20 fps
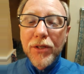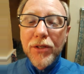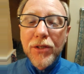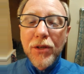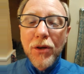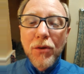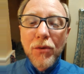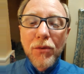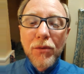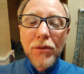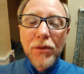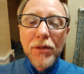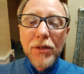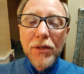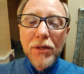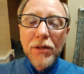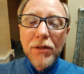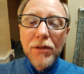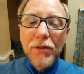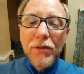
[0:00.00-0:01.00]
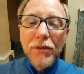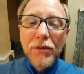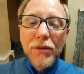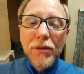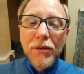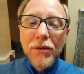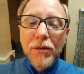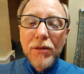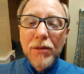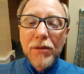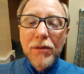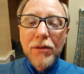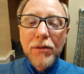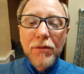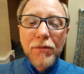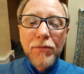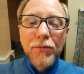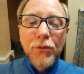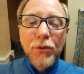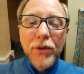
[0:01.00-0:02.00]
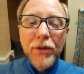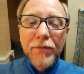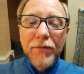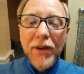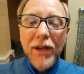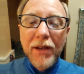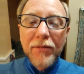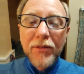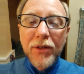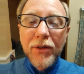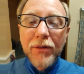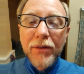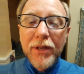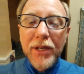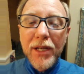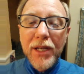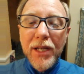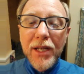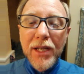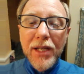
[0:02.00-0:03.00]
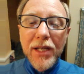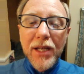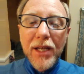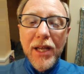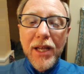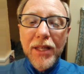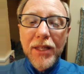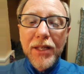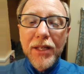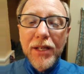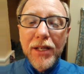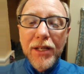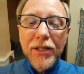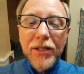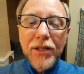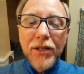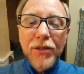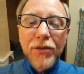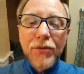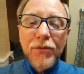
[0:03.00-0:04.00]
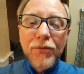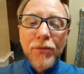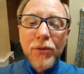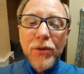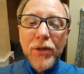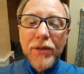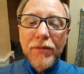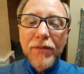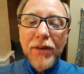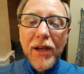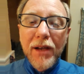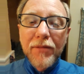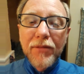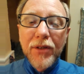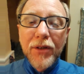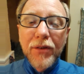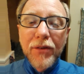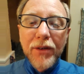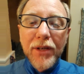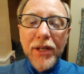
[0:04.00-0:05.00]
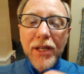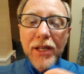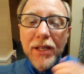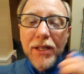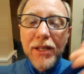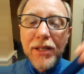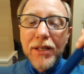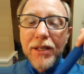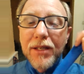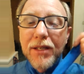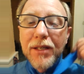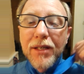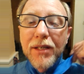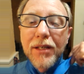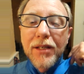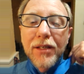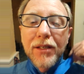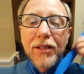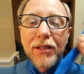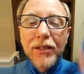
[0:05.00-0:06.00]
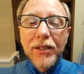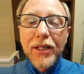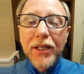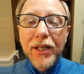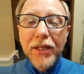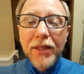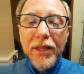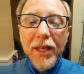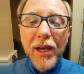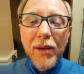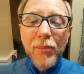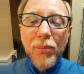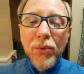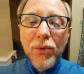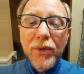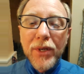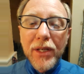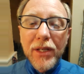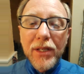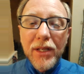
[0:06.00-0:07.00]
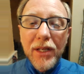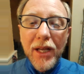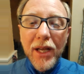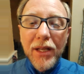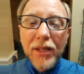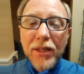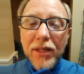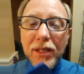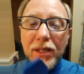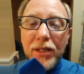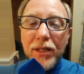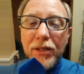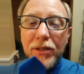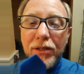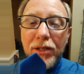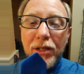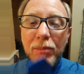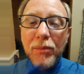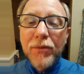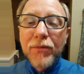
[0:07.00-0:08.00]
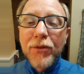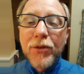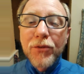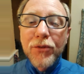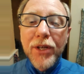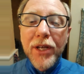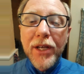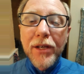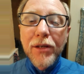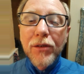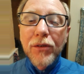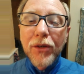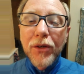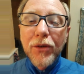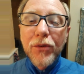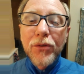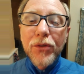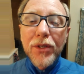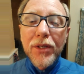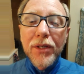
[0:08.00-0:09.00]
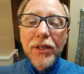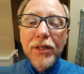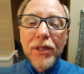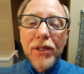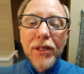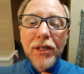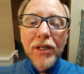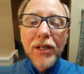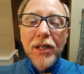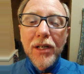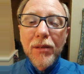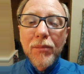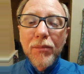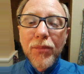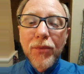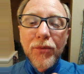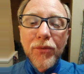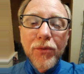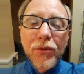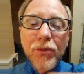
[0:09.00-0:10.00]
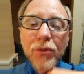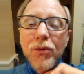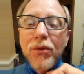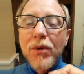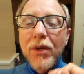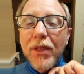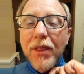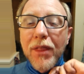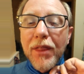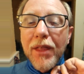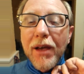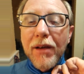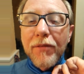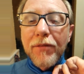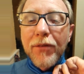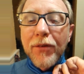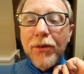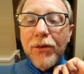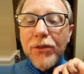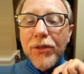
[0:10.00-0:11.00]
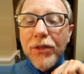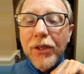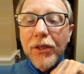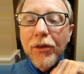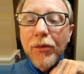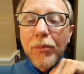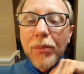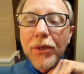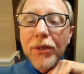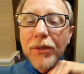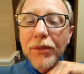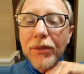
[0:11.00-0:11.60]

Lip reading: So, 45 degree, and then another 45 degree to get that point, and then the tip of your tail goes up through that first loop,